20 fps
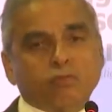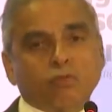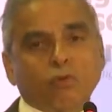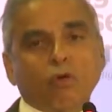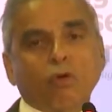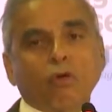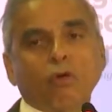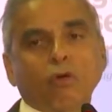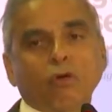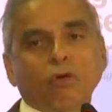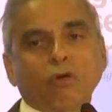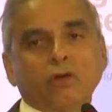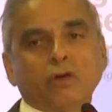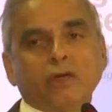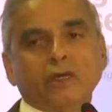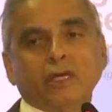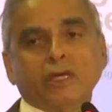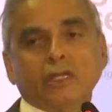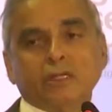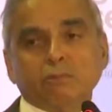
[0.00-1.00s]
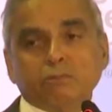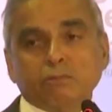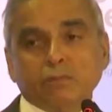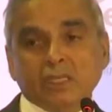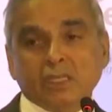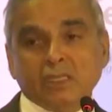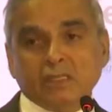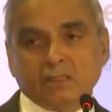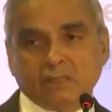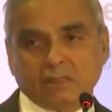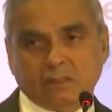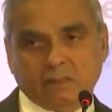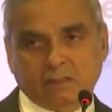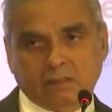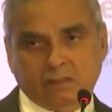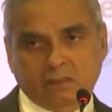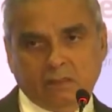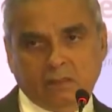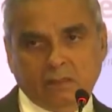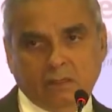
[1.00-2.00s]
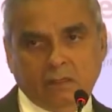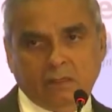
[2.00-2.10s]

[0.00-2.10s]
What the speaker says: war and peace,